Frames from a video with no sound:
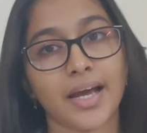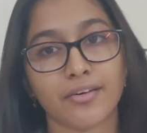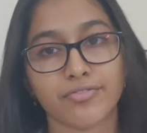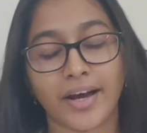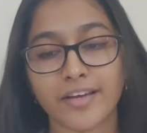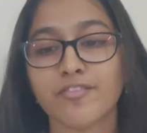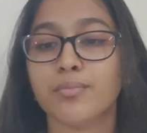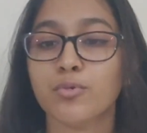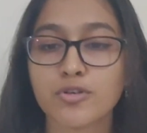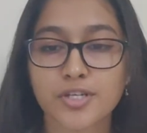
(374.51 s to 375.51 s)
And 5.
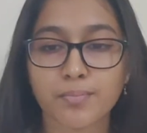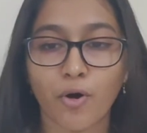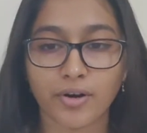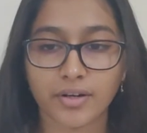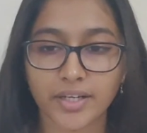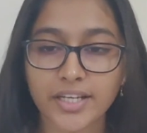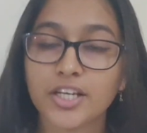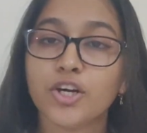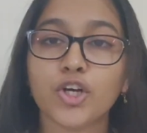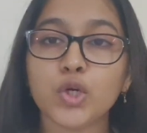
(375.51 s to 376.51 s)
Most importantly,